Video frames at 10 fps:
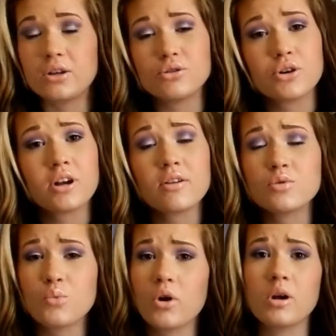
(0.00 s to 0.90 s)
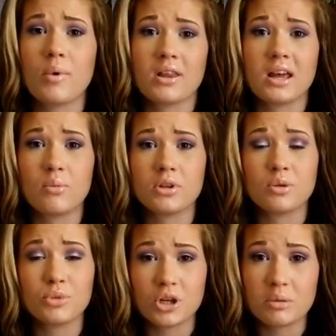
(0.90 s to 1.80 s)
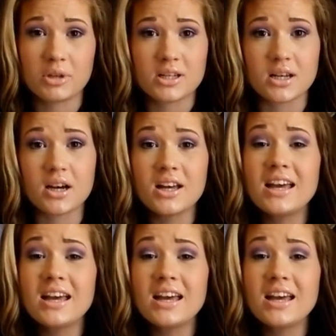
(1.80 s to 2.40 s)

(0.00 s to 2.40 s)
You don't have to worry about that with the Beauty Blender.